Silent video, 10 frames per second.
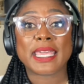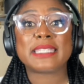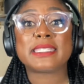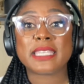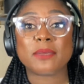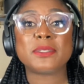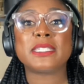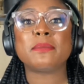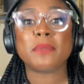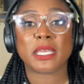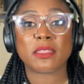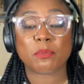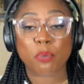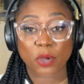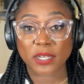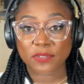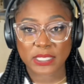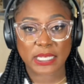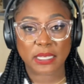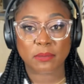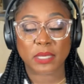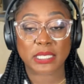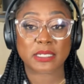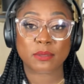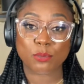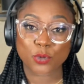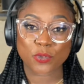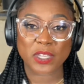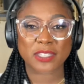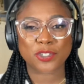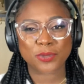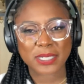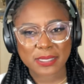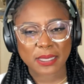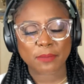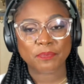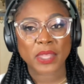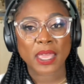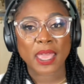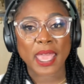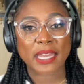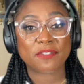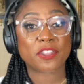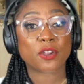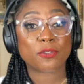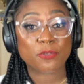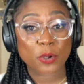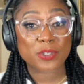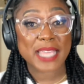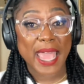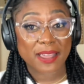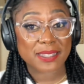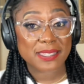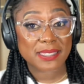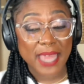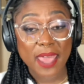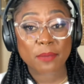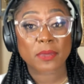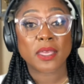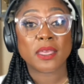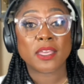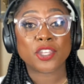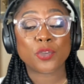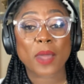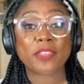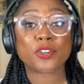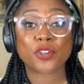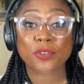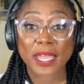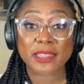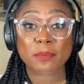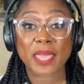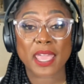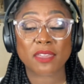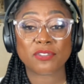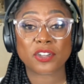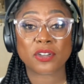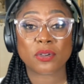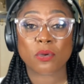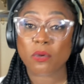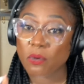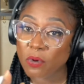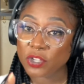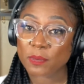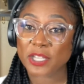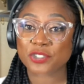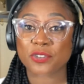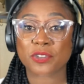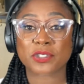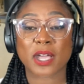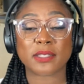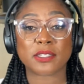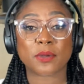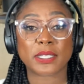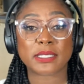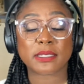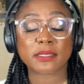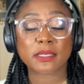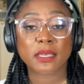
It seems to me the point of a team is to move in unison. And if there are folks out of step, you either correct the behavior or you make sure there's consequences.